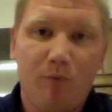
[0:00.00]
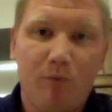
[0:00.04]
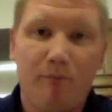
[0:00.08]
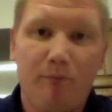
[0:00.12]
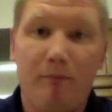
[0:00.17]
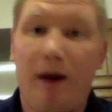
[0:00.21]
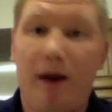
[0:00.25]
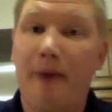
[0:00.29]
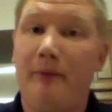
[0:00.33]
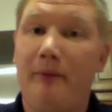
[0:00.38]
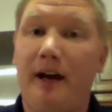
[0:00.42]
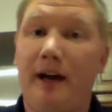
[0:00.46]

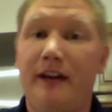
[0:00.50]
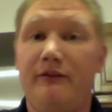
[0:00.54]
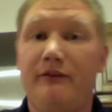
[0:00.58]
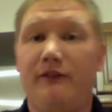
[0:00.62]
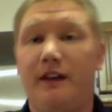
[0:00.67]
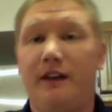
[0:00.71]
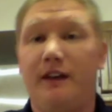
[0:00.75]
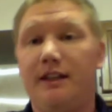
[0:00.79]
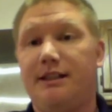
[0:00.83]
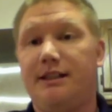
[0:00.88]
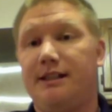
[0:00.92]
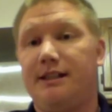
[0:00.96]
my
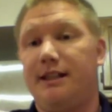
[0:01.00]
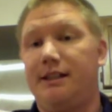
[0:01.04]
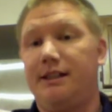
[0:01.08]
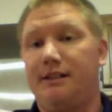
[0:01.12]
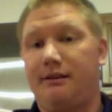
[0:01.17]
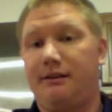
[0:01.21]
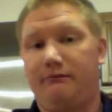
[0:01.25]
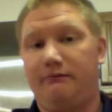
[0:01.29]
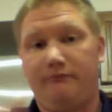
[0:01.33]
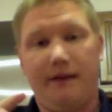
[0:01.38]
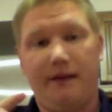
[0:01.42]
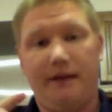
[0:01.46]
advice
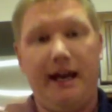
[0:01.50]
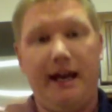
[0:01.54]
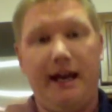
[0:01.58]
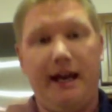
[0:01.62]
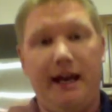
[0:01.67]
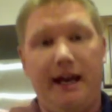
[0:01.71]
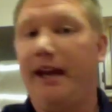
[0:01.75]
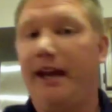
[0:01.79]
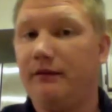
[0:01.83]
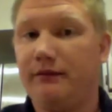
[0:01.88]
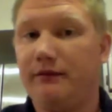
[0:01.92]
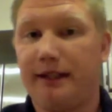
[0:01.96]
is,
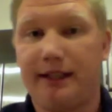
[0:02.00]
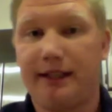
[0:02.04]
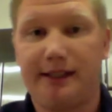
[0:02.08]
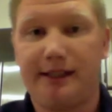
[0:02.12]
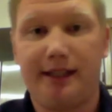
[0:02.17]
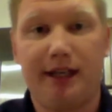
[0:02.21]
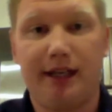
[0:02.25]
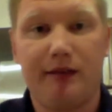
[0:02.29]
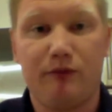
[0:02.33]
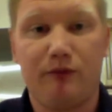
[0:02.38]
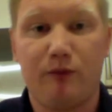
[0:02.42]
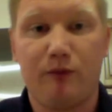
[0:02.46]
like I
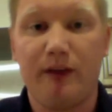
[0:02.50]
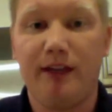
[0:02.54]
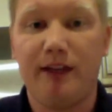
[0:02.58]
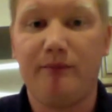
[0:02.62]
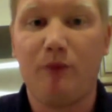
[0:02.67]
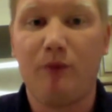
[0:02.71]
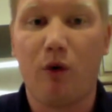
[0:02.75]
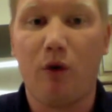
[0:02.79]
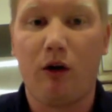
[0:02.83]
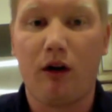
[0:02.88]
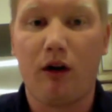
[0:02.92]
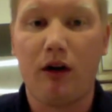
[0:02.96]
said,
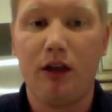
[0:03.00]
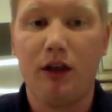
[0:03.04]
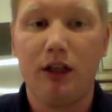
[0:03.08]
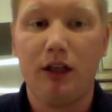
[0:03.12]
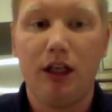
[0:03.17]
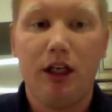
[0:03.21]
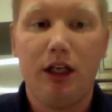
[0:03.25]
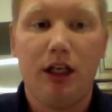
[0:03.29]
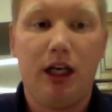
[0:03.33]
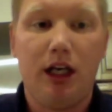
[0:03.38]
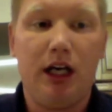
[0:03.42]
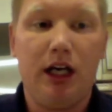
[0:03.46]
read more.
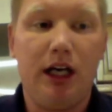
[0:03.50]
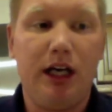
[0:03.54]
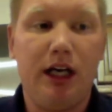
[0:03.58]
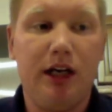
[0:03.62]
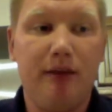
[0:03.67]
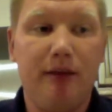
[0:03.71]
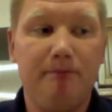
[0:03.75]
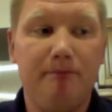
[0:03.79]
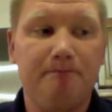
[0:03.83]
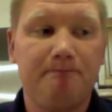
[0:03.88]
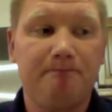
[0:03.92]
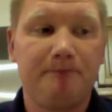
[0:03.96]

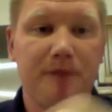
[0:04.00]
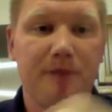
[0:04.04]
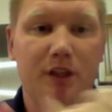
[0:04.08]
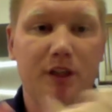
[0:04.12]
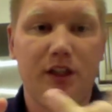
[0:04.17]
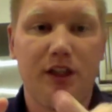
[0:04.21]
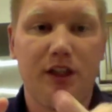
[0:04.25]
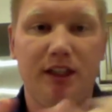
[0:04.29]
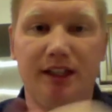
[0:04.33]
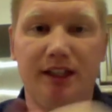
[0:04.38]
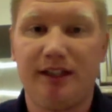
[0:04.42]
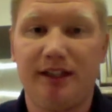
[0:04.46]

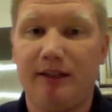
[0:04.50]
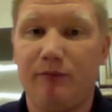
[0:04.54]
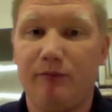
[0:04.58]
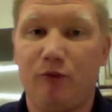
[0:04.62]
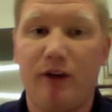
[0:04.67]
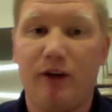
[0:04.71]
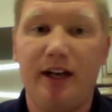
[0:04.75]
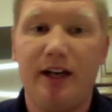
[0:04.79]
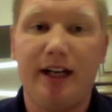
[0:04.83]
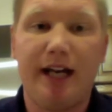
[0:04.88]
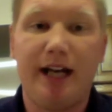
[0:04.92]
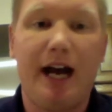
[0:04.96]
Get
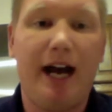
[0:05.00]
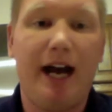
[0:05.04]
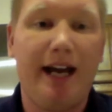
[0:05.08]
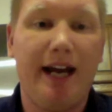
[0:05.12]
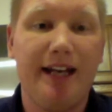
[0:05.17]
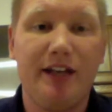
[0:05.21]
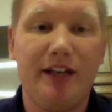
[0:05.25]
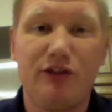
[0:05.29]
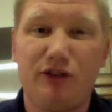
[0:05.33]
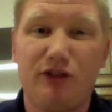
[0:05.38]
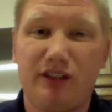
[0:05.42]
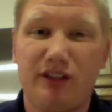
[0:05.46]
them reading
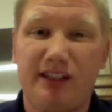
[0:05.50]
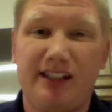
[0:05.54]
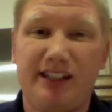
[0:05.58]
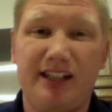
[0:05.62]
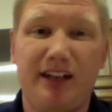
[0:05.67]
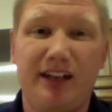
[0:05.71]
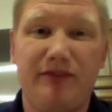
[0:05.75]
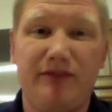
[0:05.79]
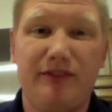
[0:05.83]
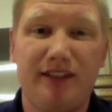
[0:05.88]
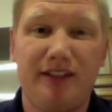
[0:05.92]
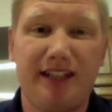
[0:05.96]
high interest
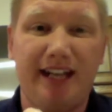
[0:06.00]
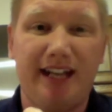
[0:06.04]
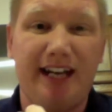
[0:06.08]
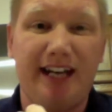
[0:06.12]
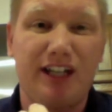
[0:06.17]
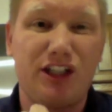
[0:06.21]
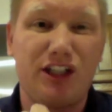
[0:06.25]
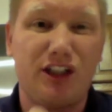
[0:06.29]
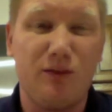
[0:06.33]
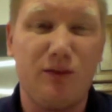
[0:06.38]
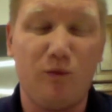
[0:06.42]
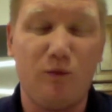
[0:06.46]
stuff that they
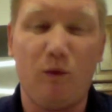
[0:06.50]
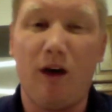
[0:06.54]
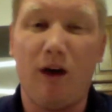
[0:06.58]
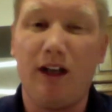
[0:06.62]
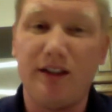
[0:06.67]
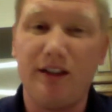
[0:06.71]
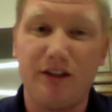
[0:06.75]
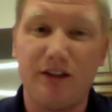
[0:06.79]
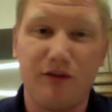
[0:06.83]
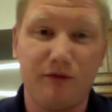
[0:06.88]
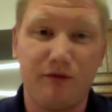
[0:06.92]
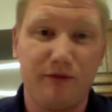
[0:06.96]
actually
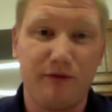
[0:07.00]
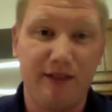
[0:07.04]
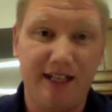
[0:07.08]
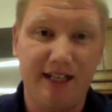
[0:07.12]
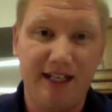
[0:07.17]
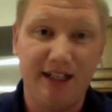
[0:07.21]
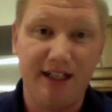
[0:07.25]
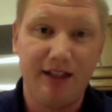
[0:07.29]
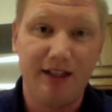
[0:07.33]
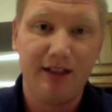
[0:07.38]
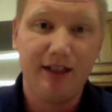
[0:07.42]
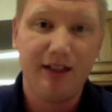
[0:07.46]
want to
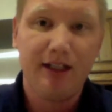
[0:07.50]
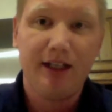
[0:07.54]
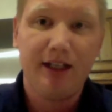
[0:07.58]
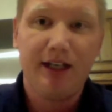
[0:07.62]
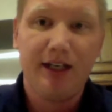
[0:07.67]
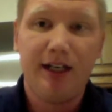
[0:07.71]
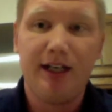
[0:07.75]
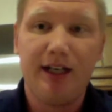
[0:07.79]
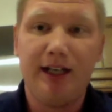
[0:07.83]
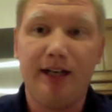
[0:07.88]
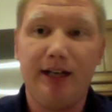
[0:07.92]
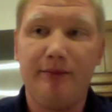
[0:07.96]
read,
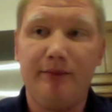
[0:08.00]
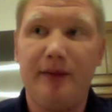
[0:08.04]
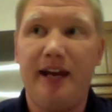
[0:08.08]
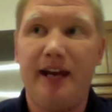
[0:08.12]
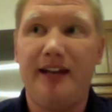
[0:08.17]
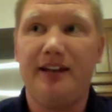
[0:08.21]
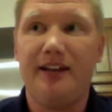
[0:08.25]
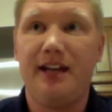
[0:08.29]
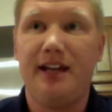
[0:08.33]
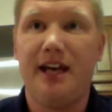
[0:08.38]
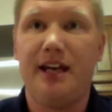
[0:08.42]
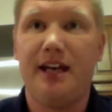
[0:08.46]

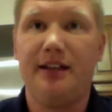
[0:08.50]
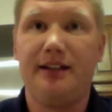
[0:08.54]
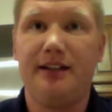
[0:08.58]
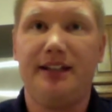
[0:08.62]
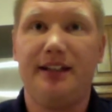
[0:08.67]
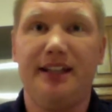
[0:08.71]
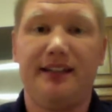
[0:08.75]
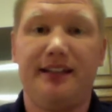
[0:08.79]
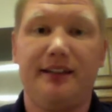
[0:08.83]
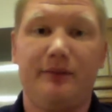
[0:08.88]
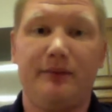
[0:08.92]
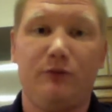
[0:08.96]
and
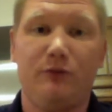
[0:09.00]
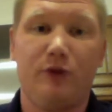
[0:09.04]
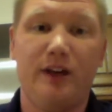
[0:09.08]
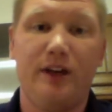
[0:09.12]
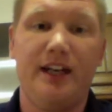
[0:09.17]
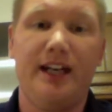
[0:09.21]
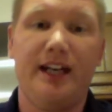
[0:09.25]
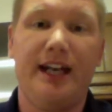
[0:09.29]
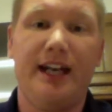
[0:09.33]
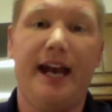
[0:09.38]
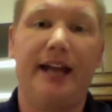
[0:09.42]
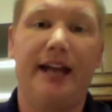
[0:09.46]
then get them
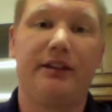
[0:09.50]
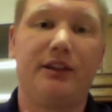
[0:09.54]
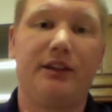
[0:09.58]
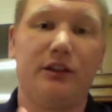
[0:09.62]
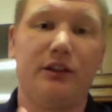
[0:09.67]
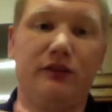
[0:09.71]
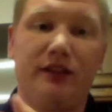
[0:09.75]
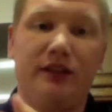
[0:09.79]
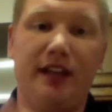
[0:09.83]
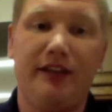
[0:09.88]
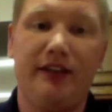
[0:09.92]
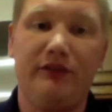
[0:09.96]
reading at
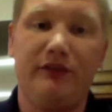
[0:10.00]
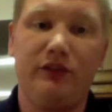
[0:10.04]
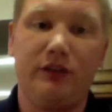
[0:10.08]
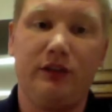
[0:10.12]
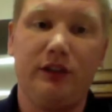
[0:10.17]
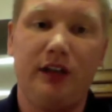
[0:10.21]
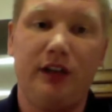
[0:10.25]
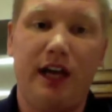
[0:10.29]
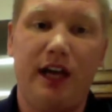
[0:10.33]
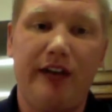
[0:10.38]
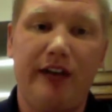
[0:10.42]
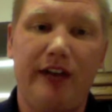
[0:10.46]
their
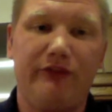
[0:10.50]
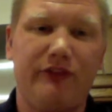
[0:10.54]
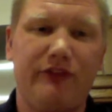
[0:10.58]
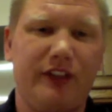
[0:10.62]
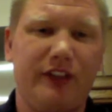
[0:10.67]
level. I